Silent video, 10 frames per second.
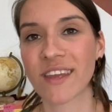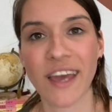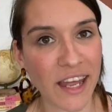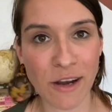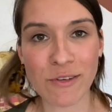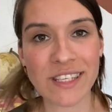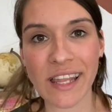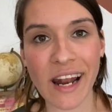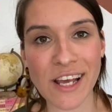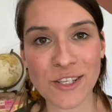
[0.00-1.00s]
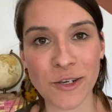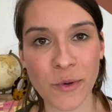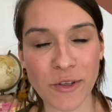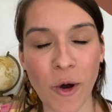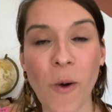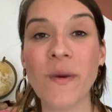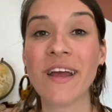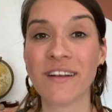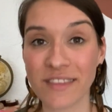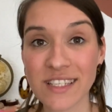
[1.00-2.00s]
and everything that has to do with
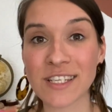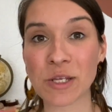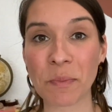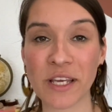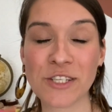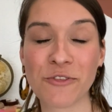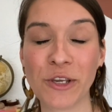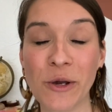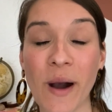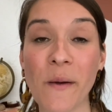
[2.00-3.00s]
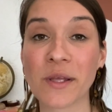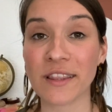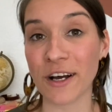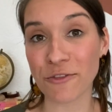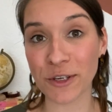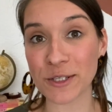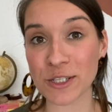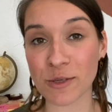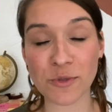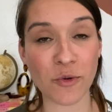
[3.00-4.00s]
home, this is the place for you. I would love for you
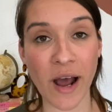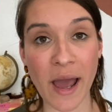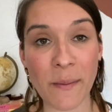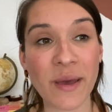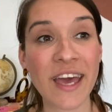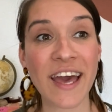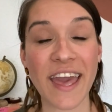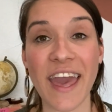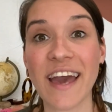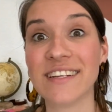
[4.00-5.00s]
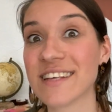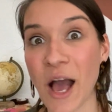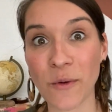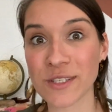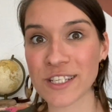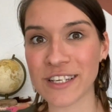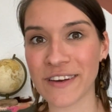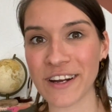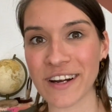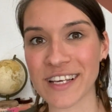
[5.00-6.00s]
to subscribe, and I will see
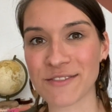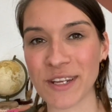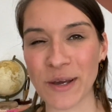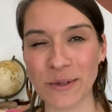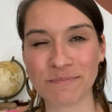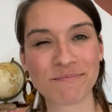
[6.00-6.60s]
you in our next video.